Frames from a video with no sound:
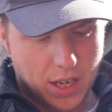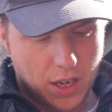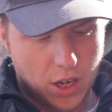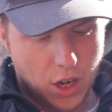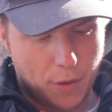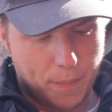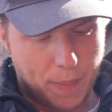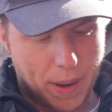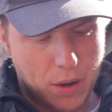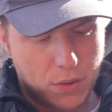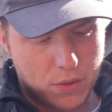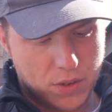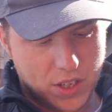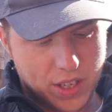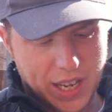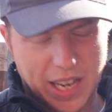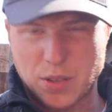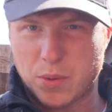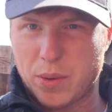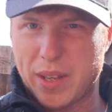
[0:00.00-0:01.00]
A lot of boats,
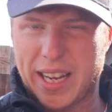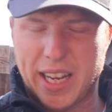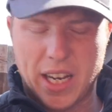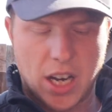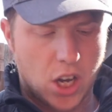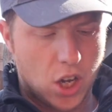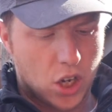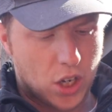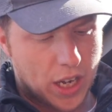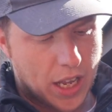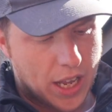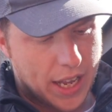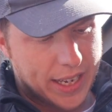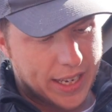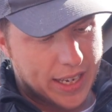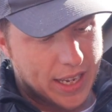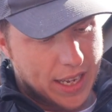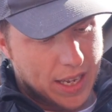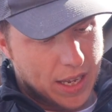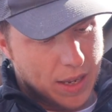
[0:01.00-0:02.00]
that's what they're going to look
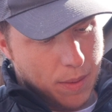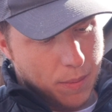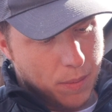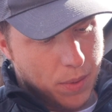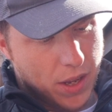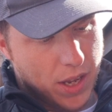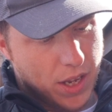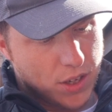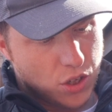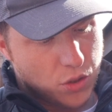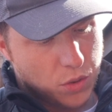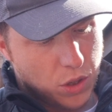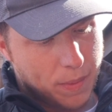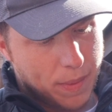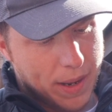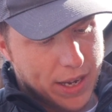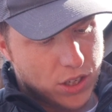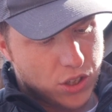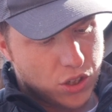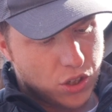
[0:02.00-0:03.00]
like, but I just want to
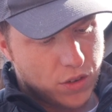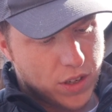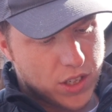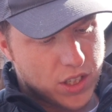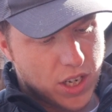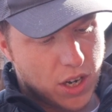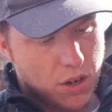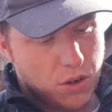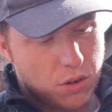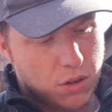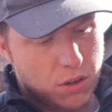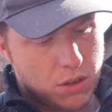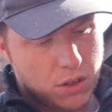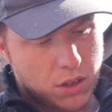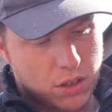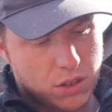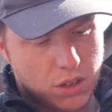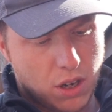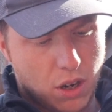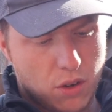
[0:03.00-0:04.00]
make sure there's no
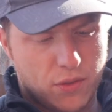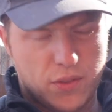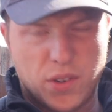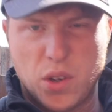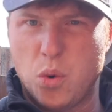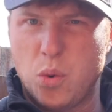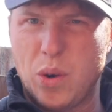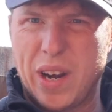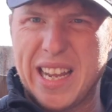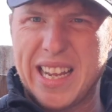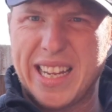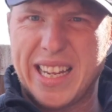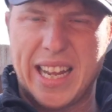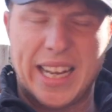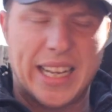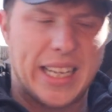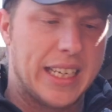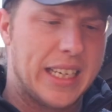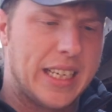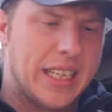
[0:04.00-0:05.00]
fuel
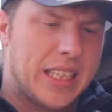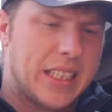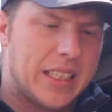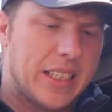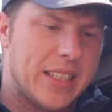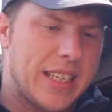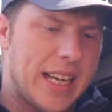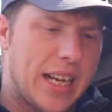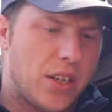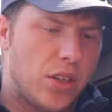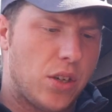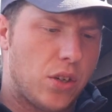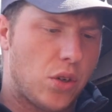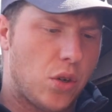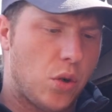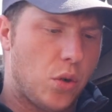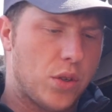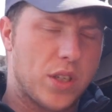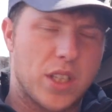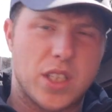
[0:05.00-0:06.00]
leaking, because that could
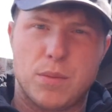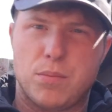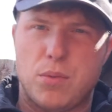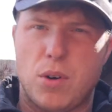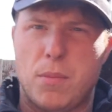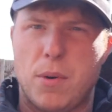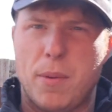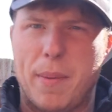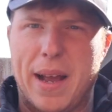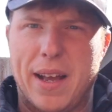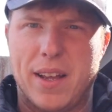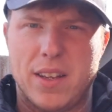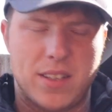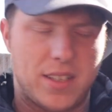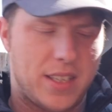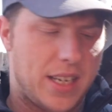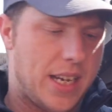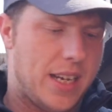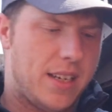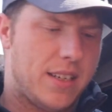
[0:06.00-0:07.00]
cause us a problem out at
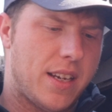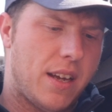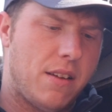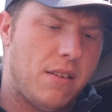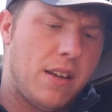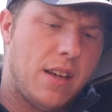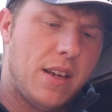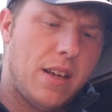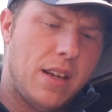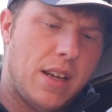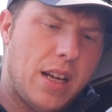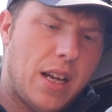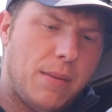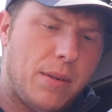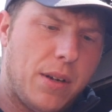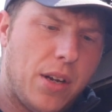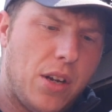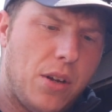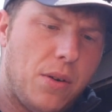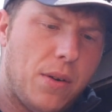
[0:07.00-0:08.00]
sea. So I'm
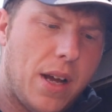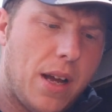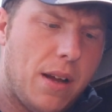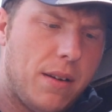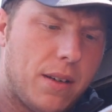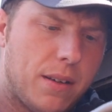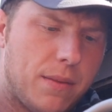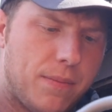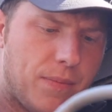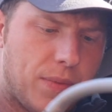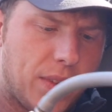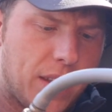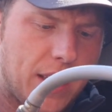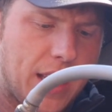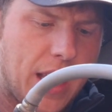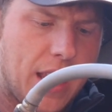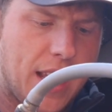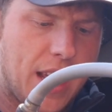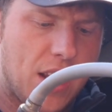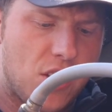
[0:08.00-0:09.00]
going to
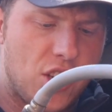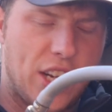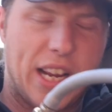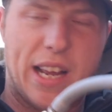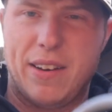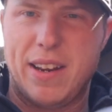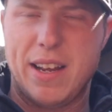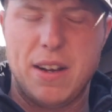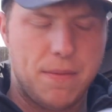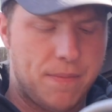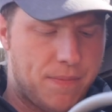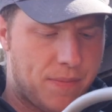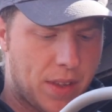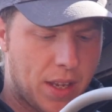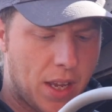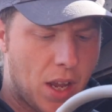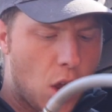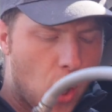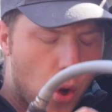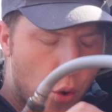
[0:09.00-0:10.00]
get the engine out now
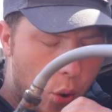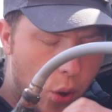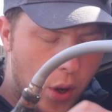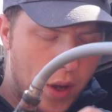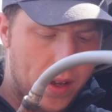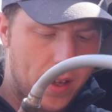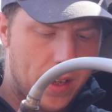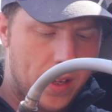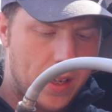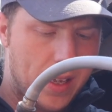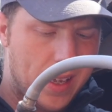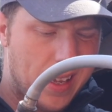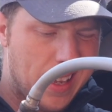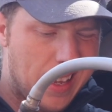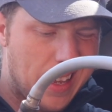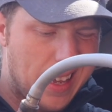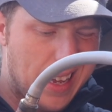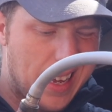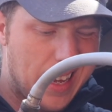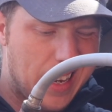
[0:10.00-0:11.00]

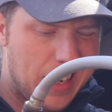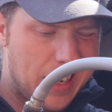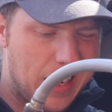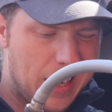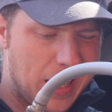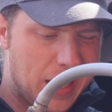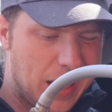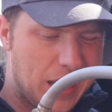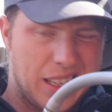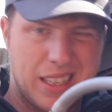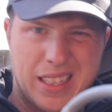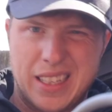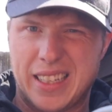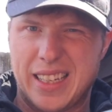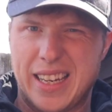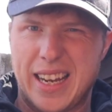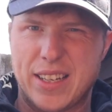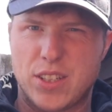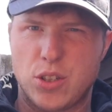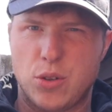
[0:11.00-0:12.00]
and
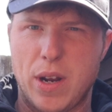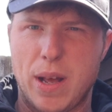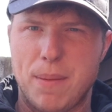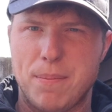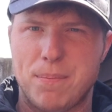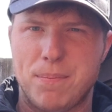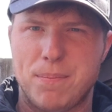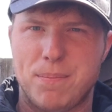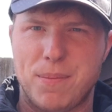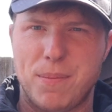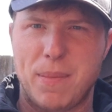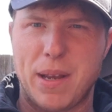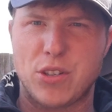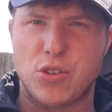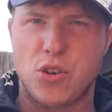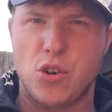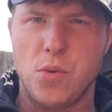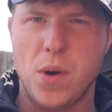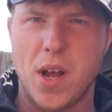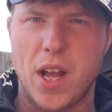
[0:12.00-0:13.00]
connect it all up and make
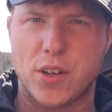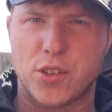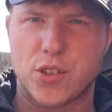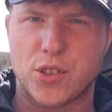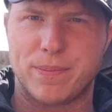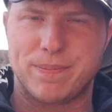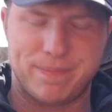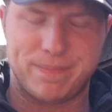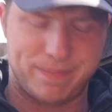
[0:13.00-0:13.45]
sure it all works.